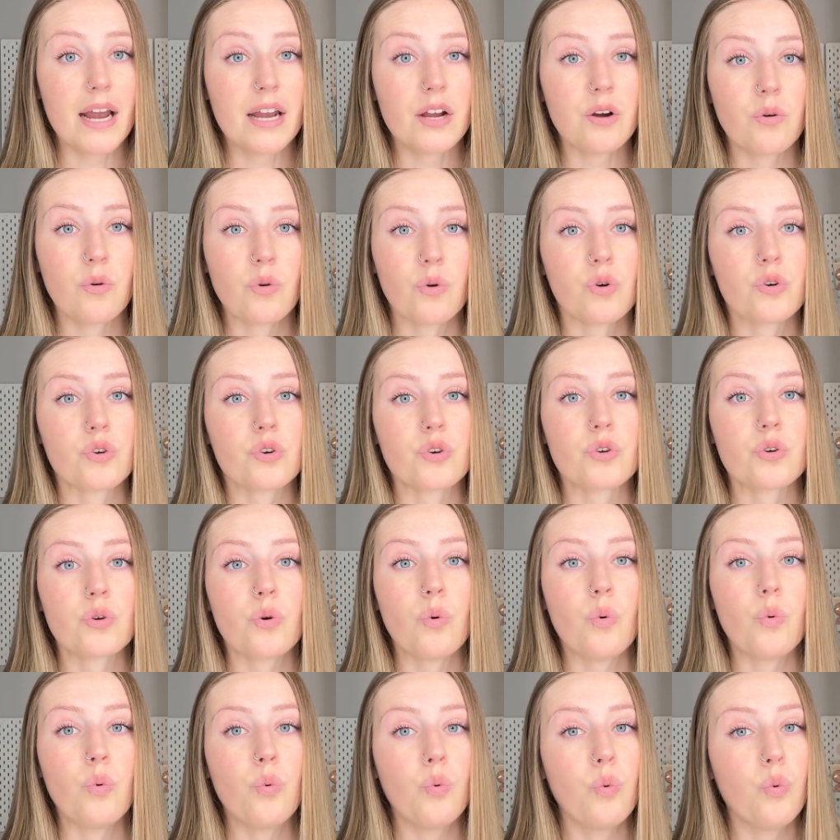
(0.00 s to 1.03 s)
ordered
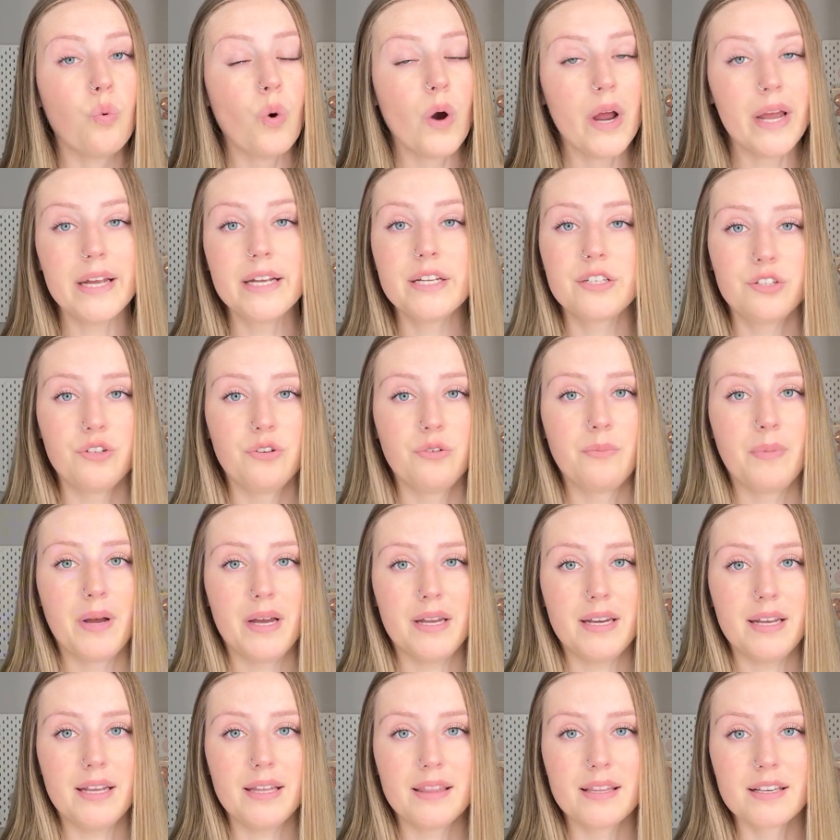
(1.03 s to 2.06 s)
way too many.